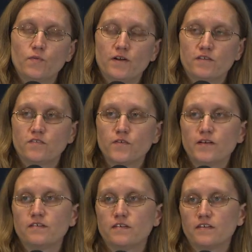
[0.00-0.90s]
what it's doing
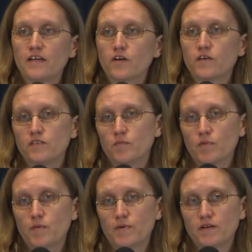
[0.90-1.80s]
is it's increasing
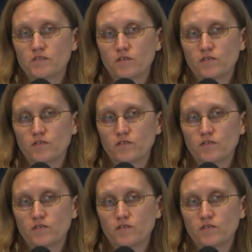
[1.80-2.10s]
blood pressure.